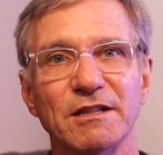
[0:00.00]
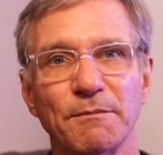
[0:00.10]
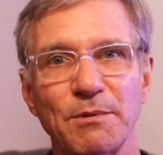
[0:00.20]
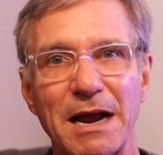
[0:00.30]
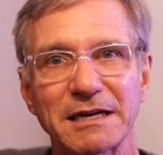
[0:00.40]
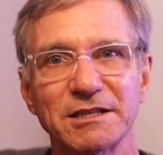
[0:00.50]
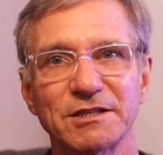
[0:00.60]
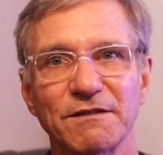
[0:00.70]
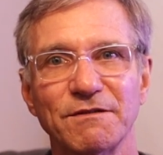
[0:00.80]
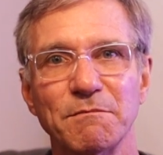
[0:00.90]
the
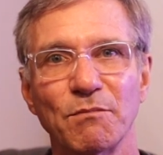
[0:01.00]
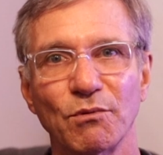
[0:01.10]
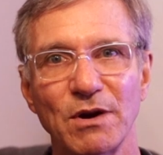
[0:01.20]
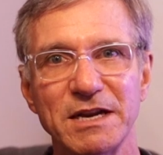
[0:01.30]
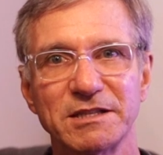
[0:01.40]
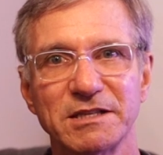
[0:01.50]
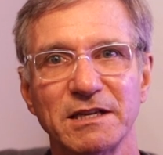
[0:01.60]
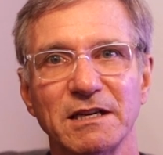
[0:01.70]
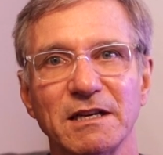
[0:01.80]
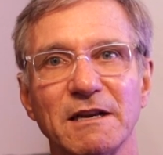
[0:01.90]
practice of
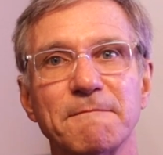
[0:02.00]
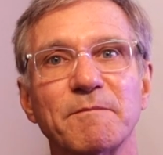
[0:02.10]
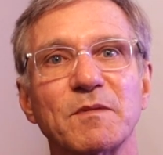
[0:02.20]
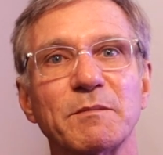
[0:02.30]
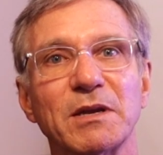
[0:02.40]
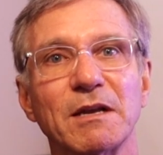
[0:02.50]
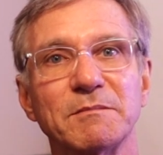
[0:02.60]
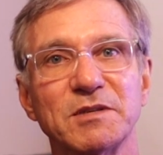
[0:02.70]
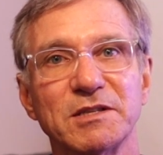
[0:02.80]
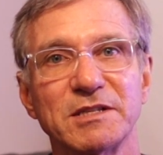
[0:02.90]
embracing
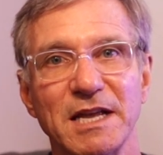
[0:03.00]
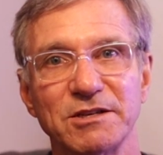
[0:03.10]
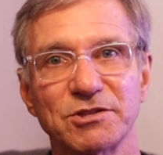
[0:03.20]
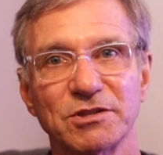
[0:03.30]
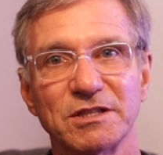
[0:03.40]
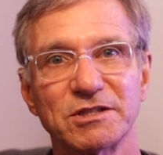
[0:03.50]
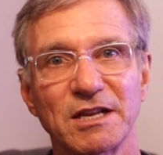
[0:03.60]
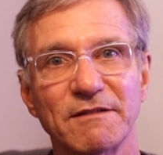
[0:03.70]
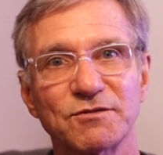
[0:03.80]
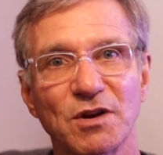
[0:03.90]
becomes essential.
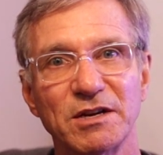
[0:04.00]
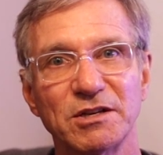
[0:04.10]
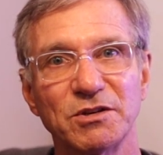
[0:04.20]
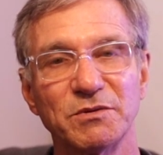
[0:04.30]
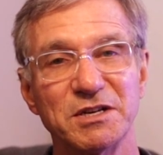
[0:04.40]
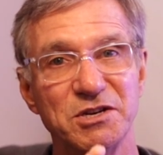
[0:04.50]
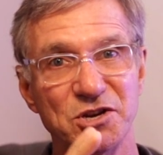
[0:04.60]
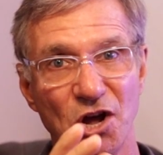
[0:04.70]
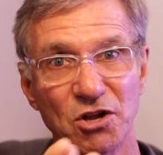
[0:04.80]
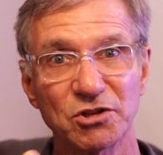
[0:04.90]
Instead of trying to
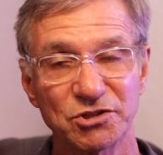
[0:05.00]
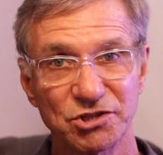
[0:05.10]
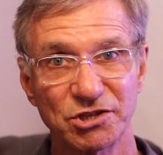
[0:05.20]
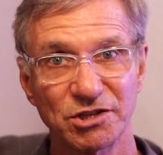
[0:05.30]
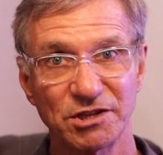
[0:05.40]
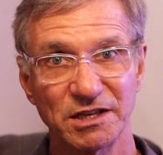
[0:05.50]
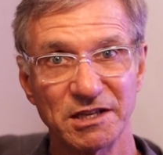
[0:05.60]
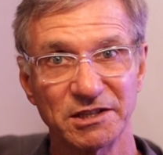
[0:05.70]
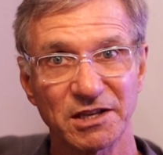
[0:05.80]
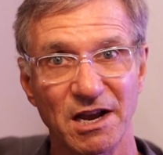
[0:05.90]
indulge the
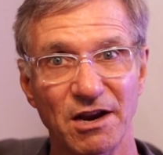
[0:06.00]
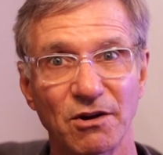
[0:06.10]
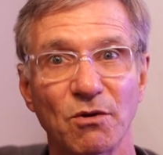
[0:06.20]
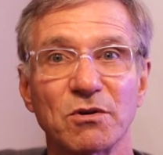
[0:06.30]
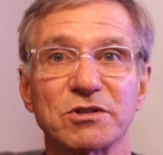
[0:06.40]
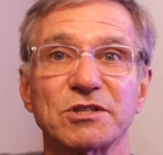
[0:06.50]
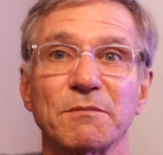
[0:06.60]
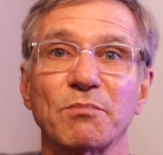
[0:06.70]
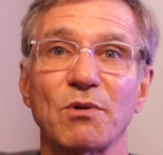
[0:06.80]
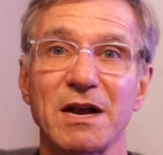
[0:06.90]
desire or
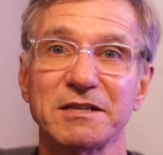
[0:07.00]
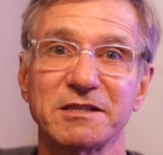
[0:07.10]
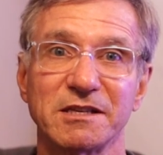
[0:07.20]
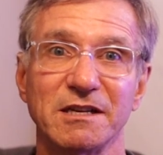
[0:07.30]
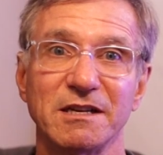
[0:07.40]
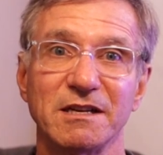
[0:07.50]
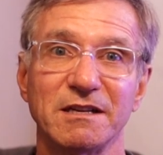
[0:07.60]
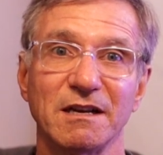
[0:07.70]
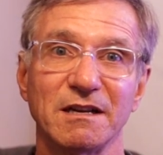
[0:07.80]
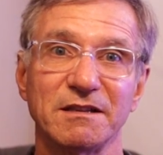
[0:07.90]
suppress
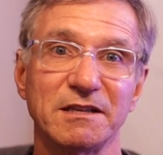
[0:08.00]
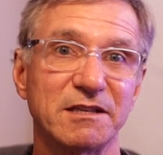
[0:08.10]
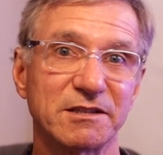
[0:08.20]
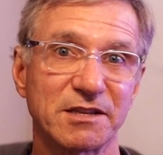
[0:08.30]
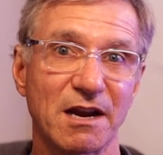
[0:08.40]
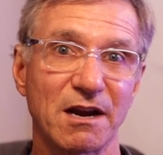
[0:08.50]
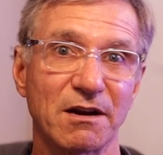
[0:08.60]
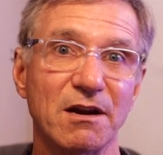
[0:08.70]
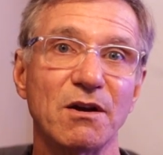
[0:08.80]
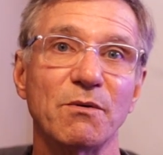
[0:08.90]
the
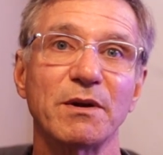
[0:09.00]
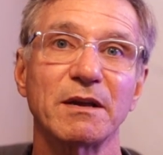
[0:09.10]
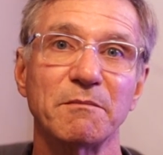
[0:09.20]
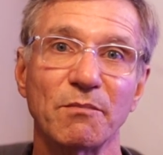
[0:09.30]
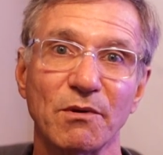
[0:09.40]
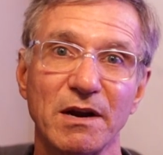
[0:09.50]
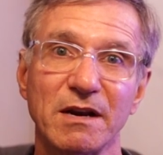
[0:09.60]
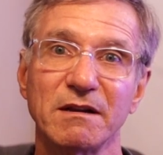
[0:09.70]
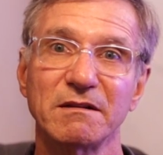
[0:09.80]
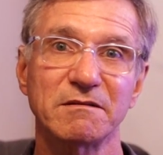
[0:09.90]
desire, we can
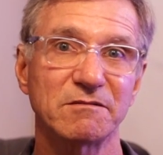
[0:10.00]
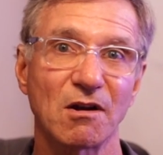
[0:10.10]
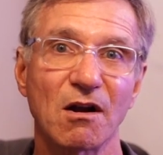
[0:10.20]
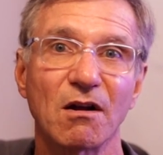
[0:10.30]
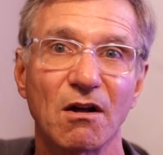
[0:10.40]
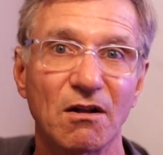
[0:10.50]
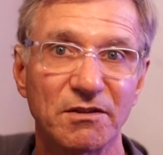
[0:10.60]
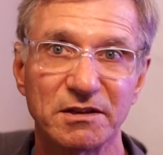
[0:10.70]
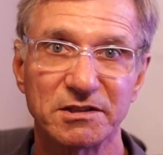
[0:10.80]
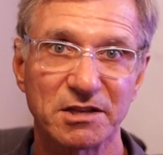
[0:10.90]
bring all
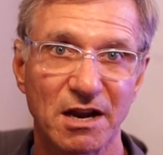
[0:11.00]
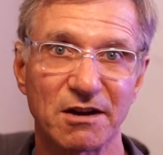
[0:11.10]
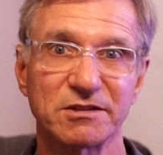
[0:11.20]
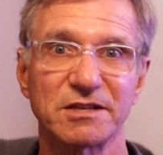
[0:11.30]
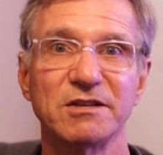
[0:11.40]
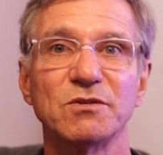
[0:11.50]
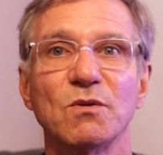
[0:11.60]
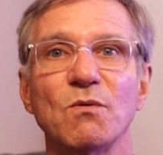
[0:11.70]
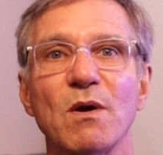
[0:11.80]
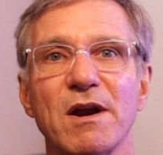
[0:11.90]
the desires into
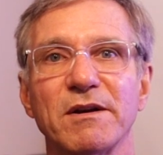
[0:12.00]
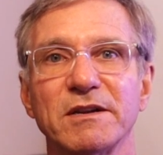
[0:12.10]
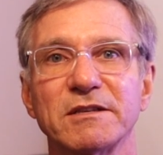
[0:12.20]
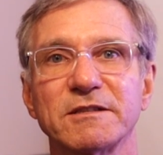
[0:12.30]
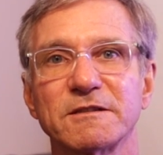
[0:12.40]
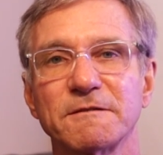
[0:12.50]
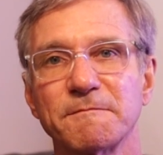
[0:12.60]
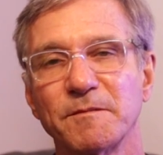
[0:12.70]
awareness